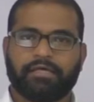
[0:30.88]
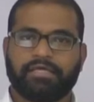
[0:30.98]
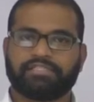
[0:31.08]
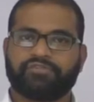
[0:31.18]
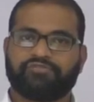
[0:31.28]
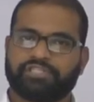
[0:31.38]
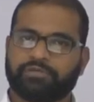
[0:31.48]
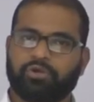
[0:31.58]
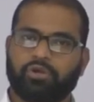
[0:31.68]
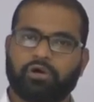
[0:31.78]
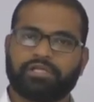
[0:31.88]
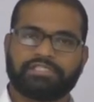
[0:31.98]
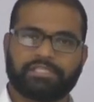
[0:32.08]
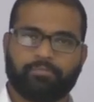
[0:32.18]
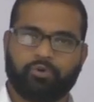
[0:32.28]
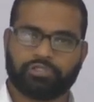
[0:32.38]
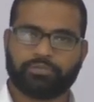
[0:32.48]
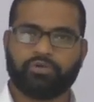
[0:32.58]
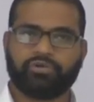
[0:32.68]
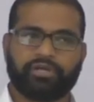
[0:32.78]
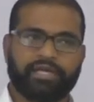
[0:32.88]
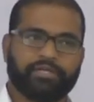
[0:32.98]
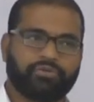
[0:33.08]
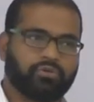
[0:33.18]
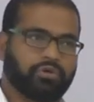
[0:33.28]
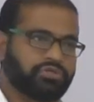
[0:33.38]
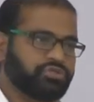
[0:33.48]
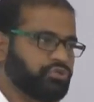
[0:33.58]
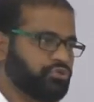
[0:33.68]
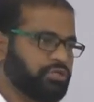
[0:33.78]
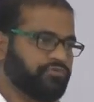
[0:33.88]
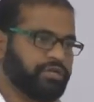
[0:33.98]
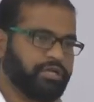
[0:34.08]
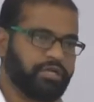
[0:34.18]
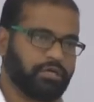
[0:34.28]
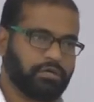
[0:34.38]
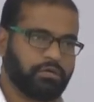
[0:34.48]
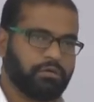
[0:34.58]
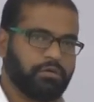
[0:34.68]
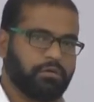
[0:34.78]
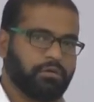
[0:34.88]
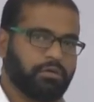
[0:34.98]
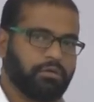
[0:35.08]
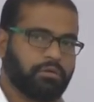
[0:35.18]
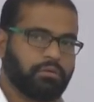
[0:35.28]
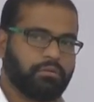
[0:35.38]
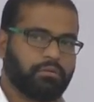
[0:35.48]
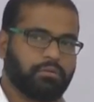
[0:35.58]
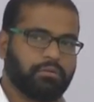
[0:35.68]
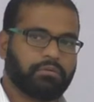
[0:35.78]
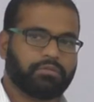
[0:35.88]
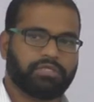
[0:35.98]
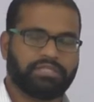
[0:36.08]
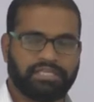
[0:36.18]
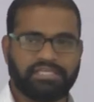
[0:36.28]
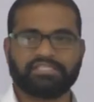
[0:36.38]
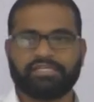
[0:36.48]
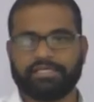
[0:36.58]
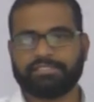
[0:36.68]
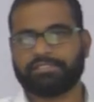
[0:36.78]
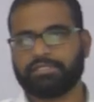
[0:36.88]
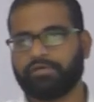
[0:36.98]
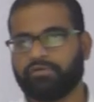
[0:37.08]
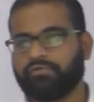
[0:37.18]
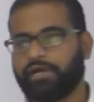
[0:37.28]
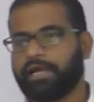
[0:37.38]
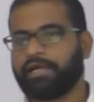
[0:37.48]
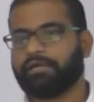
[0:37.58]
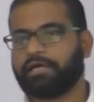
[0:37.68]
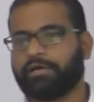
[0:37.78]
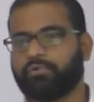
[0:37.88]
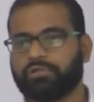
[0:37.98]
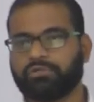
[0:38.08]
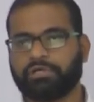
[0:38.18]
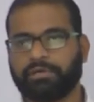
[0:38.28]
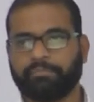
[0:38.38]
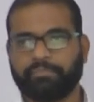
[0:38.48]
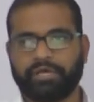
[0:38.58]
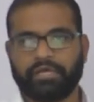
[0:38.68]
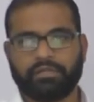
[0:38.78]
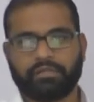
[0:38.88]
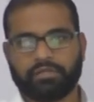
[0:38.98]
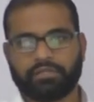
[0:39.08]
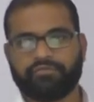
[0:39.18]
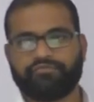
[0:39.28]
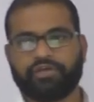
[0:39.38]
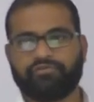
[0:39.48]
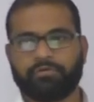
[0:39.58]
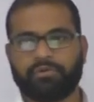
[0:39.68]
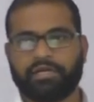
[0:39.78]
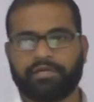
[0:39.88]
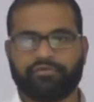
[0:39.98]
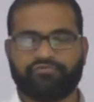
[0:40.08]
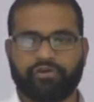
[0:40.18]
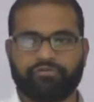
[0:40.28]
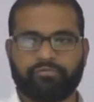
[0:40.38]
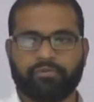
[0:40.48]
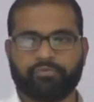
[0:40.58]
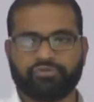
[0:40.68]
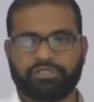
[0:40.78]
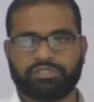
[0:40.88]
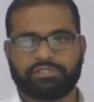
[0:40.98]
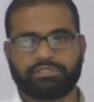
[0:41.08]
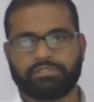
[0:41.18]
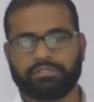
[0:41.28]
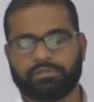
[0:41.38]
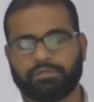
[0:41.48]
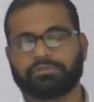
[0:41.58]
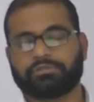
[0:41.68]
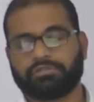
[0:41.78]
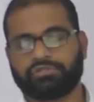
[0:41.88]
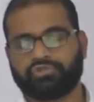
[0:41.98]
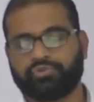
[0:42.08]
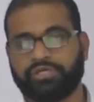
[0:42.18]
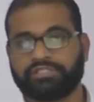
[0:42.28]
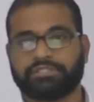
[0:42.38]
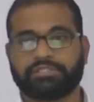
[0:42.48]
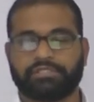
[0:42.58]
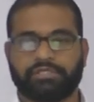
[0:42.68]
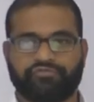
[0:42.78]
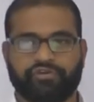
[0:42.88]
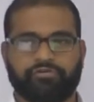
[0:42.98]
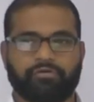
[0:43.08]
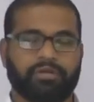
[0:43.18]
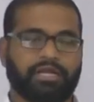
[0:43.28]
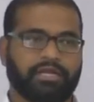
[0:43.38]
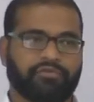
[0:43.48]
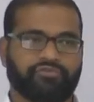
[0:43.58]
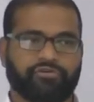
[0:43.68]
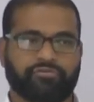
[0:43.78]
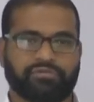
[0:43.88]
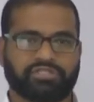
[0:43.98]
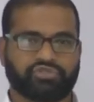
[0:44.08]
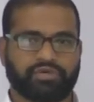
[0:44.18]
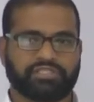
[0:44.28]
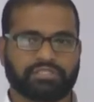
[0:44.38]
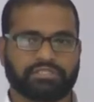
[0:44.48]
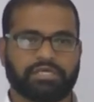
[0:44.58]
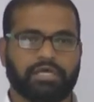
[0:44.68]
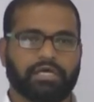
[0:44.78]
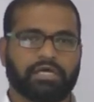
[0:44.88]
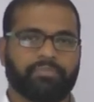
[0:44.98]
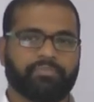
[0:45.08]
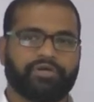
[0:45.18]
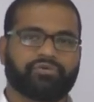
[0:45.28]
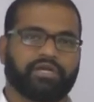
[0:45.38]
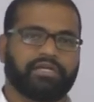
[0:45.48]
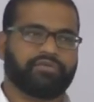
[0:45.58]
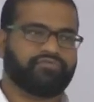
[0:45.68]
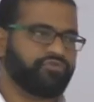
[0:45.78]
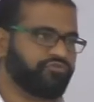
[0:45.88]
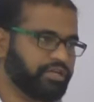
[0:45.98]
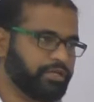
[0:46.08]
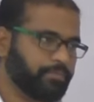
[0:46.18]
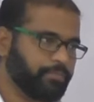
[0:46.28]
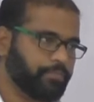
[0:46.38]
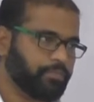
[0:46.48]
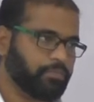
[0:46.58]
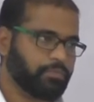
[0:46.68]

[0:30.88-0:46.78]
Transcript: is it feasible or is it possible to write a new constitution for India in these days and I want to compare the favorable and unfavorable positions oh sorry situations favorable and unfavorable situations compared to 1950